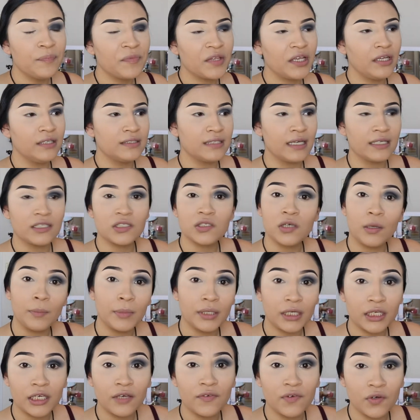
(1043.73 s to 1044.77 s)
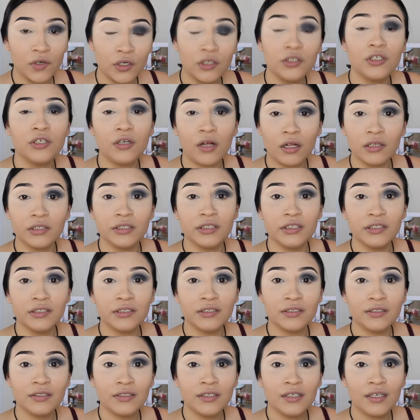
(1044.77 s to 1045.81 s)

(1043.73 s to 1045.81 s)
He's like, so I'm gonna give you $100.